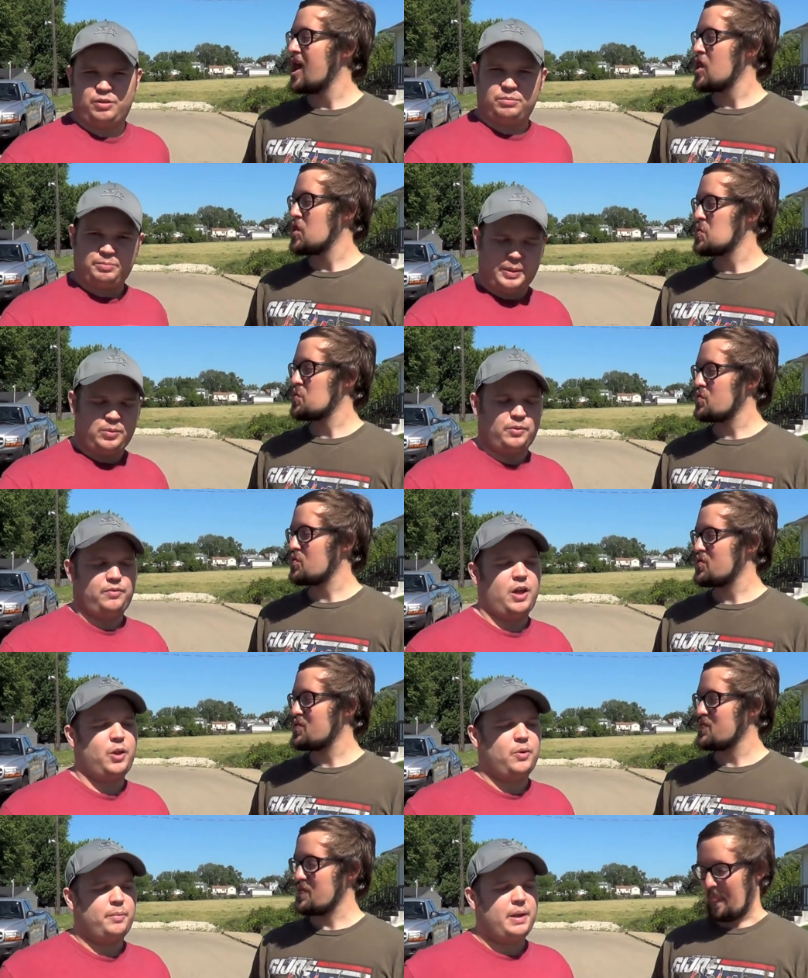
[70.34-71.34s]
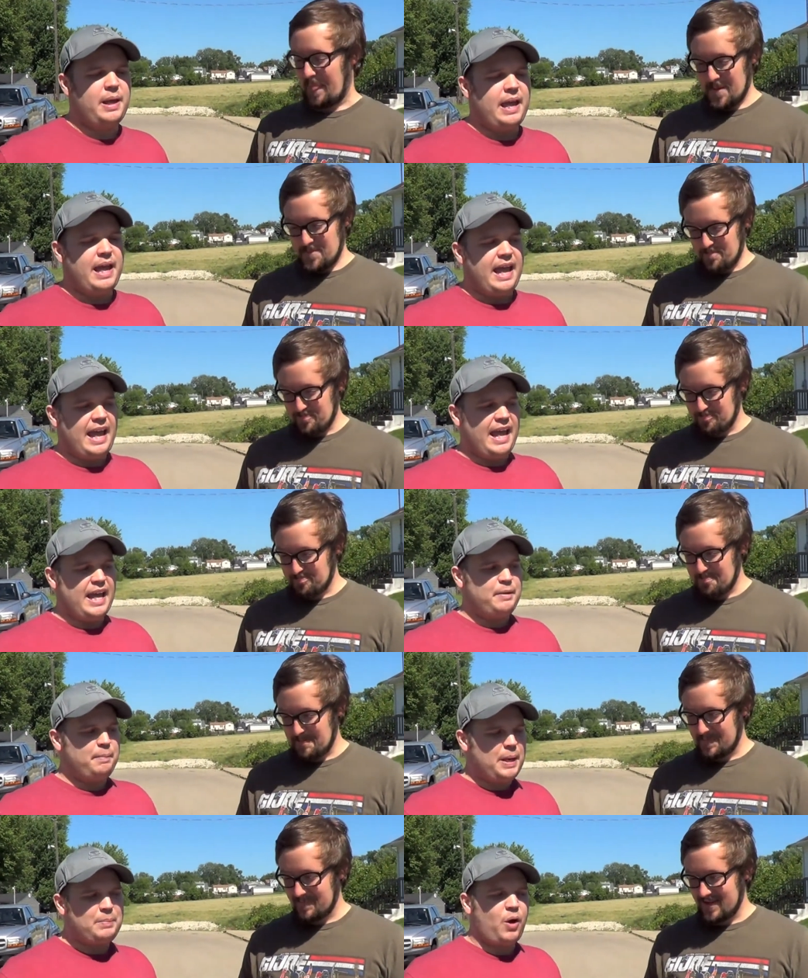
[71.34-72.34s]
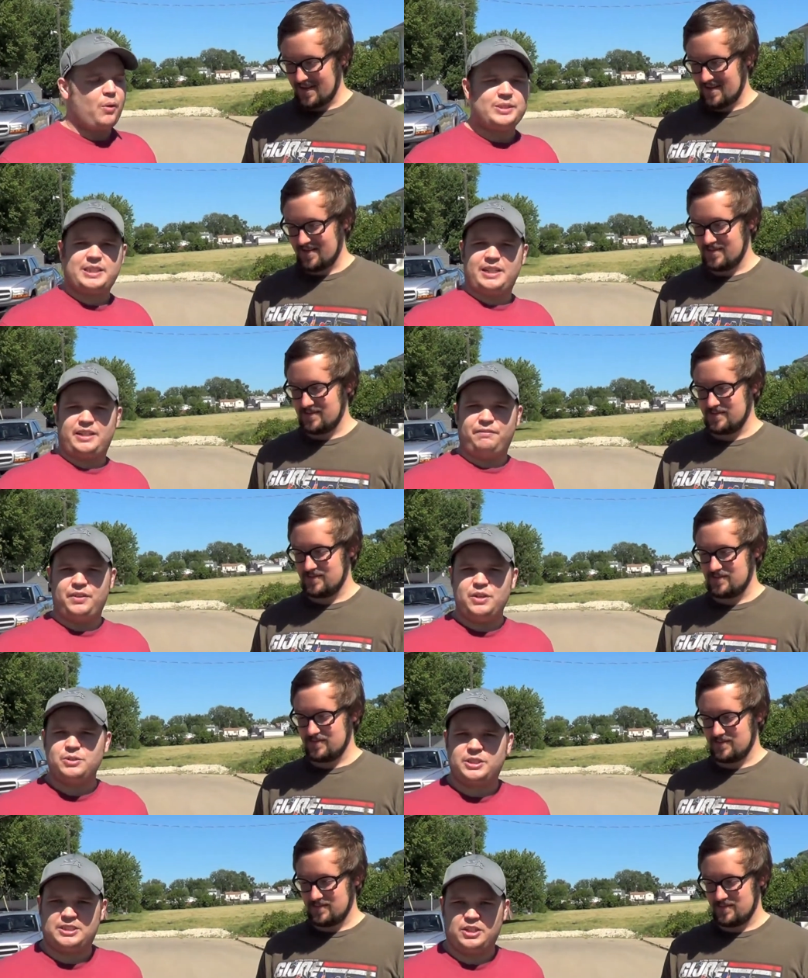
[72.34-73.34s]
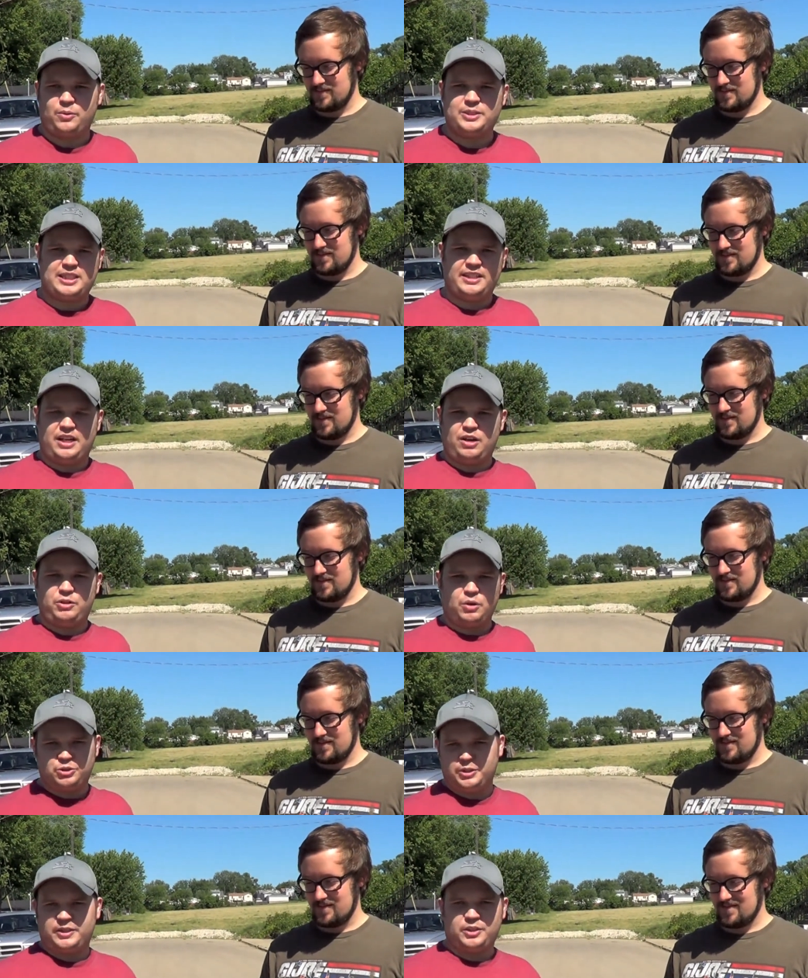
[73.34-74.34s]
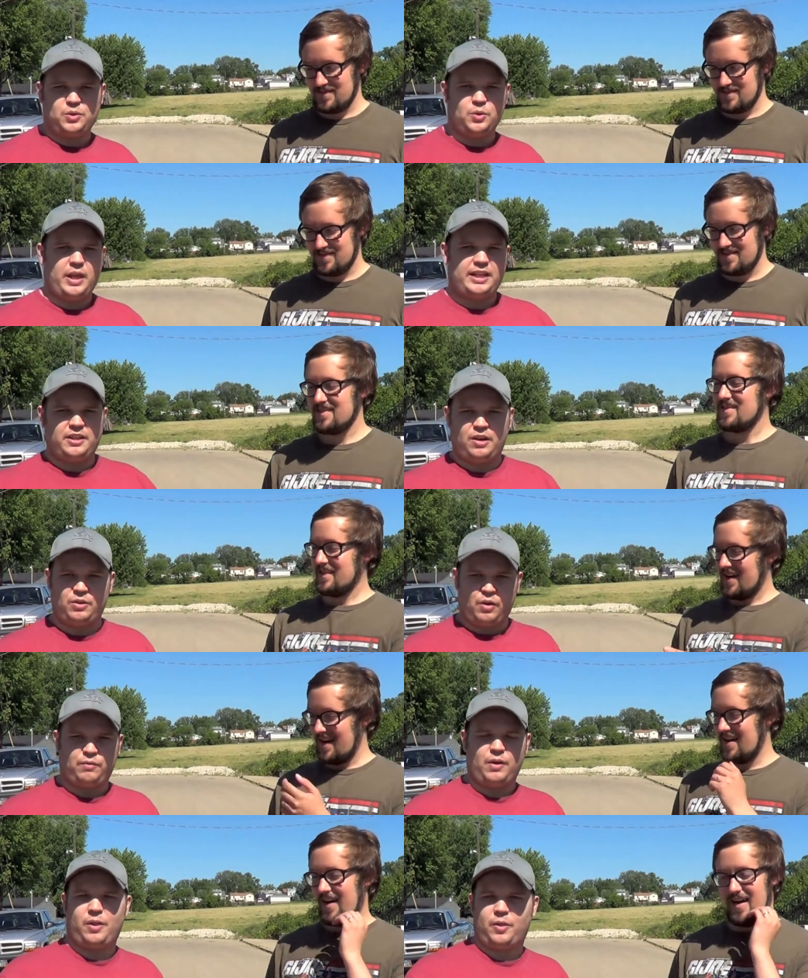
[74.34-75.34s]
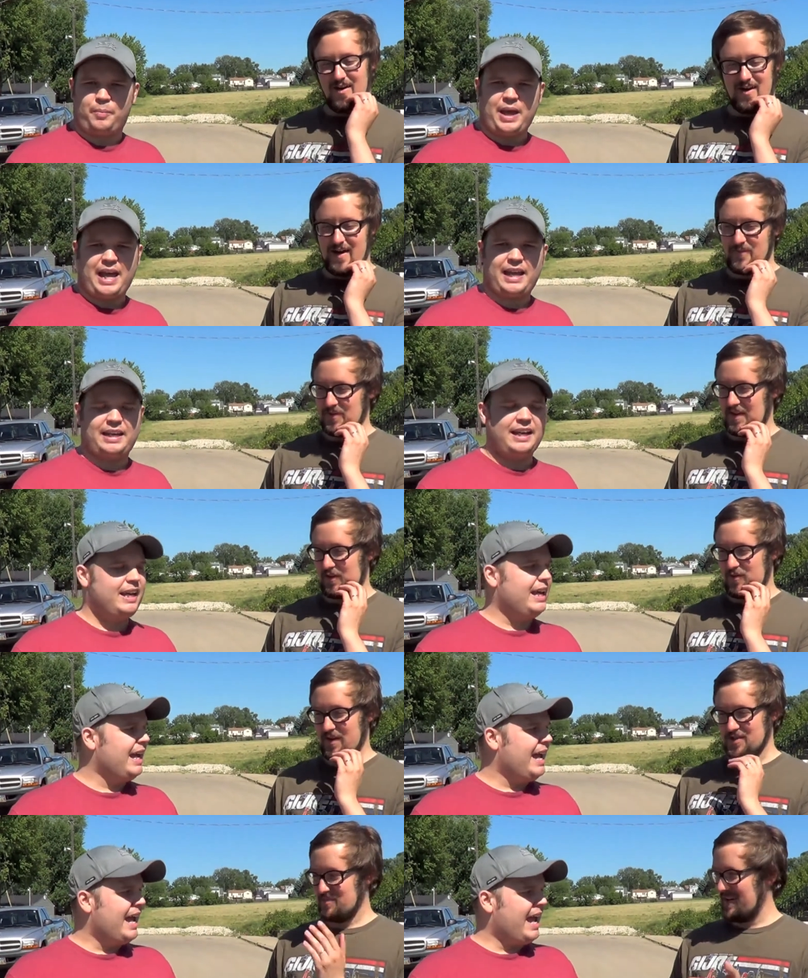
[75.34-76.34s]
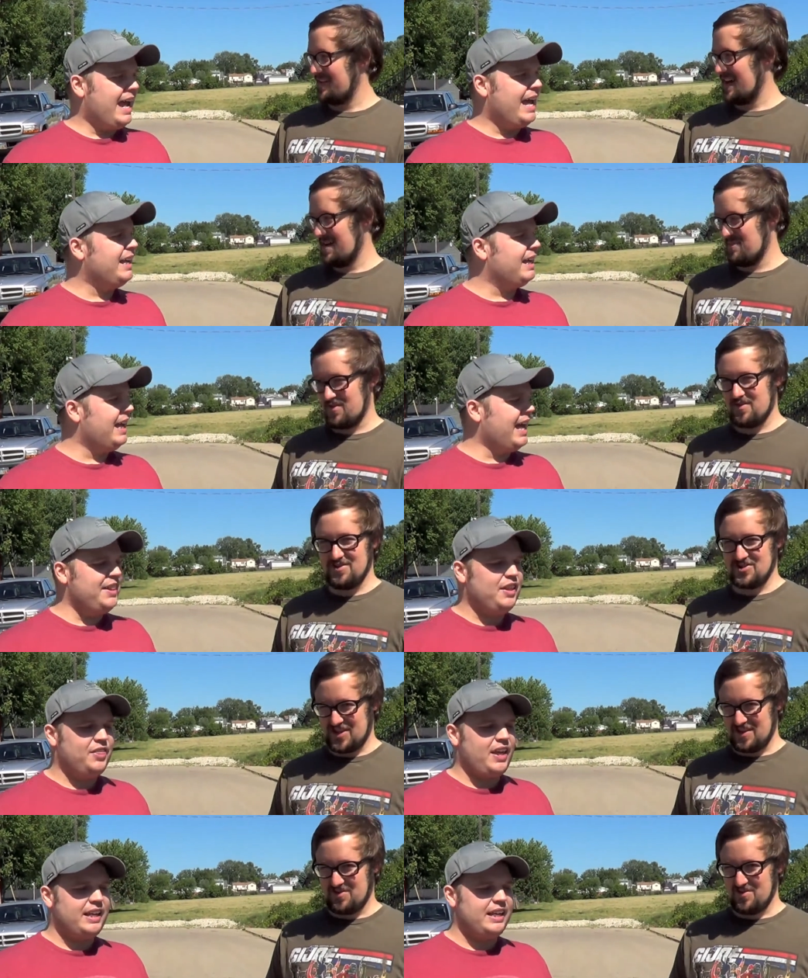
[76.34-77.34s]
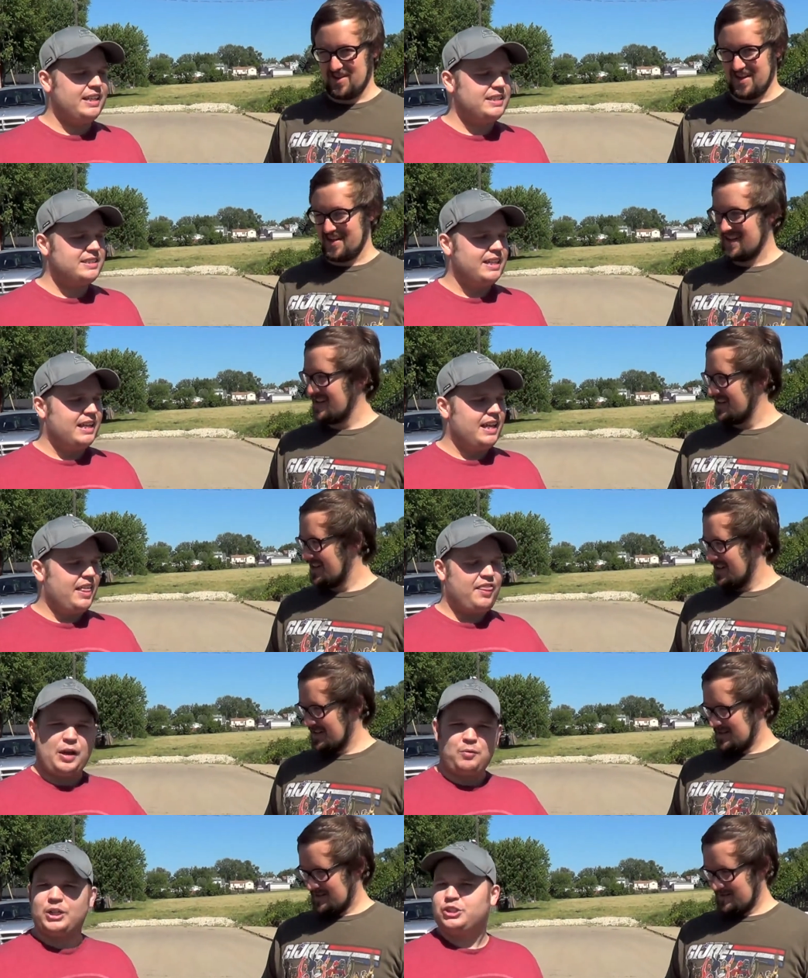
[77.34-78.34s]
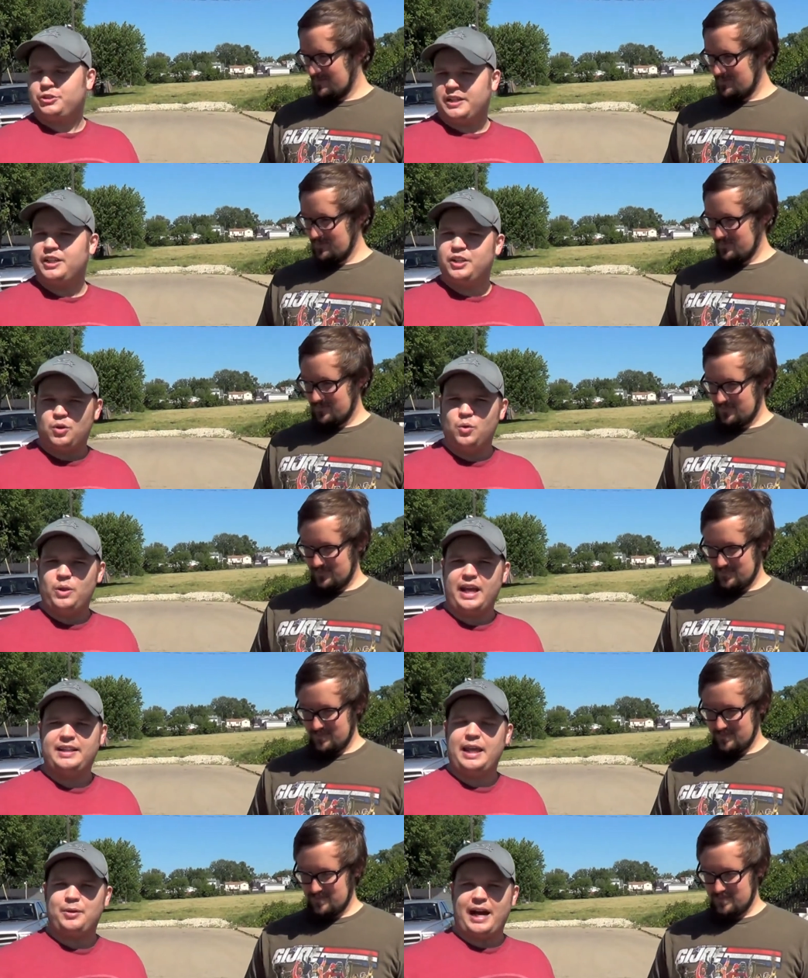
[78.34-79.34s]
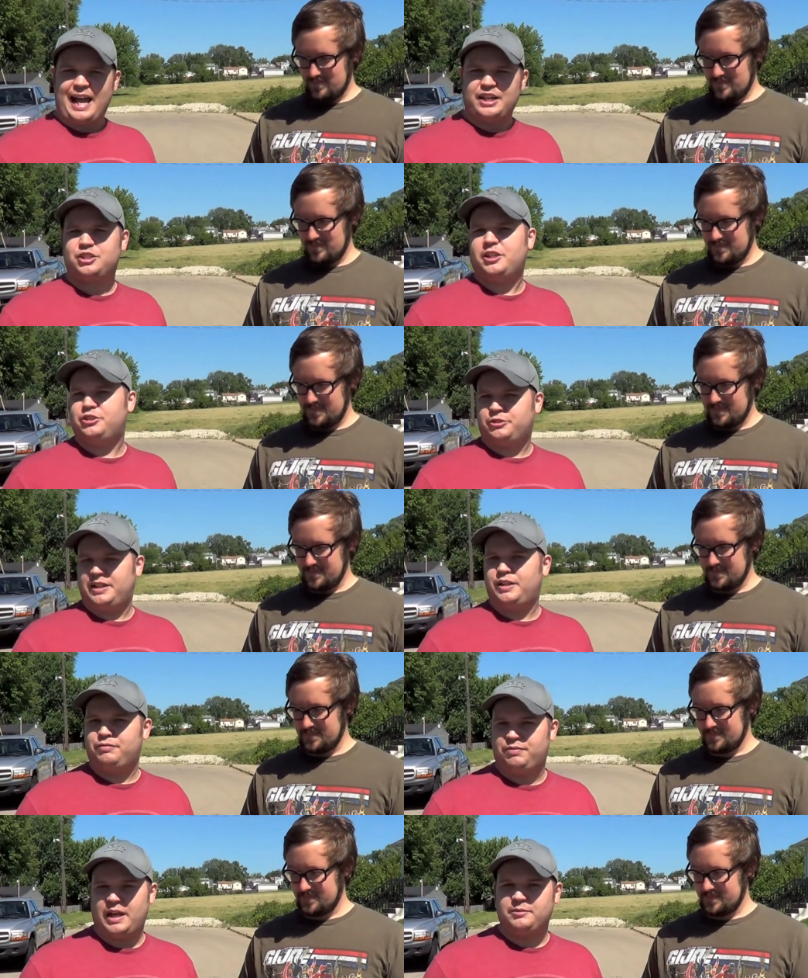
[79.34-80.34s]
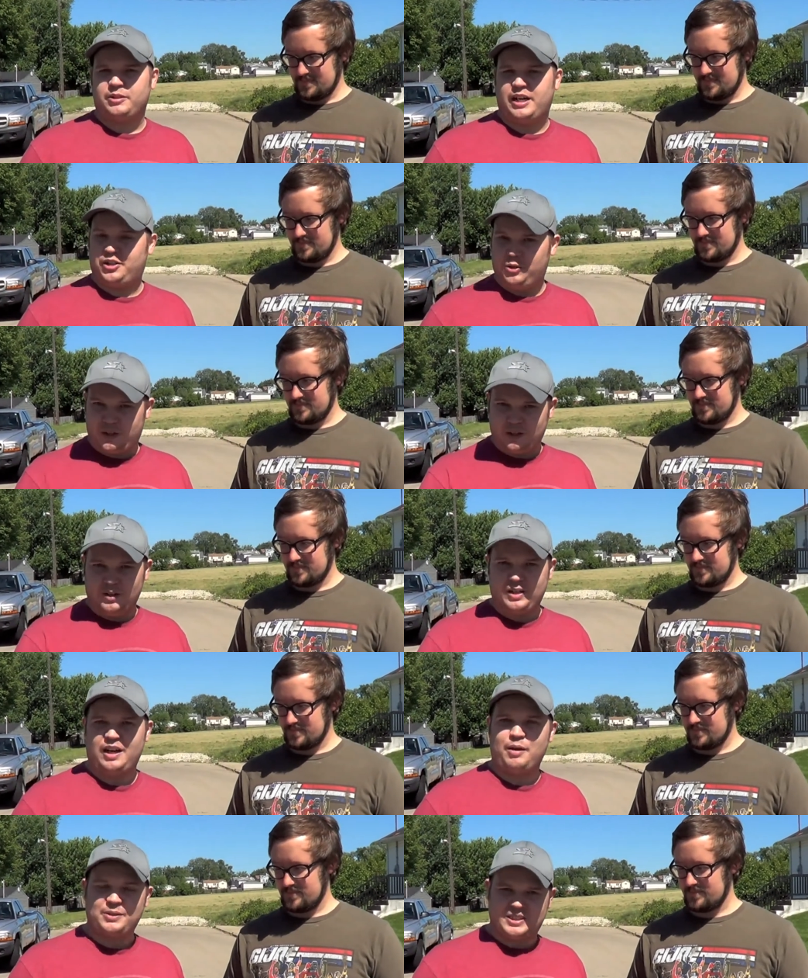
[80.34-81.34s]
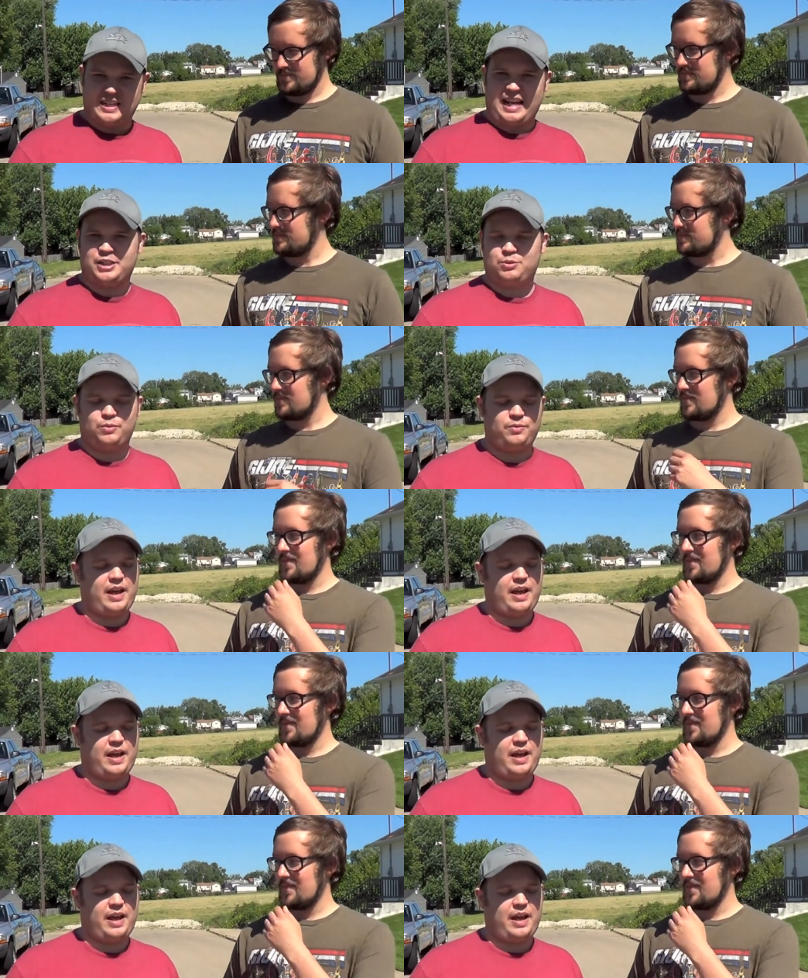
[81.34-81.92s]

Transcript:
Speaker 1: you know, people to follow him. And people always get confused because they always say, you know, don't drink the Kool Aid, you know, don't follow the. Oh, pack. I've heard that
Speaker 2: expression many and, times. You and the thing the is,
Speaker 1: they weren't drinking Kool Aid; they were actually drinking Flavor Aid, and you can look it up. It's an actual